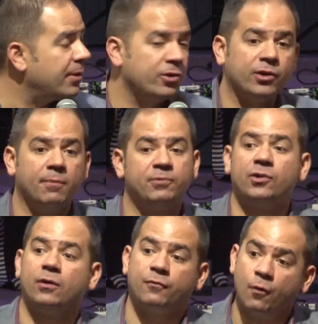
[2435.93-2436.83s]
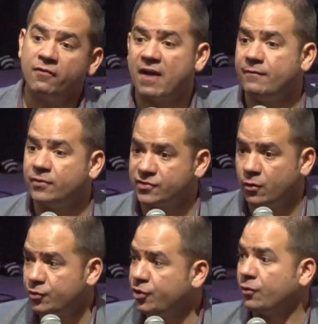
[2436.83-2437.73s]
and you're going to turn 45 years old,
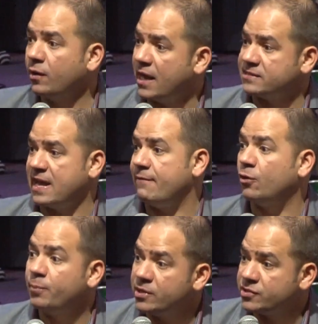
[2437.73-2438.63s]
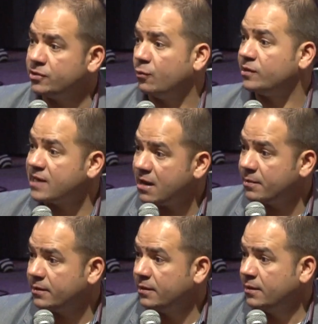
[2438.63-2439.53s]
and you're going to realize I have no pension, no
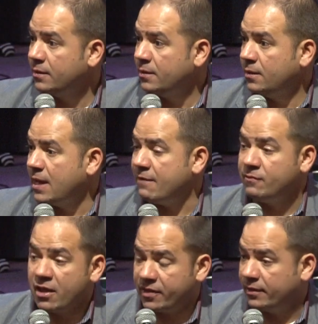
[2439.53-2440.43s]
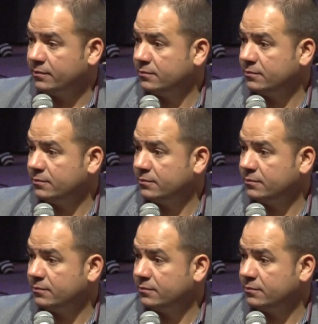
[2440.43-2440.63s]
retirement, I have nothing.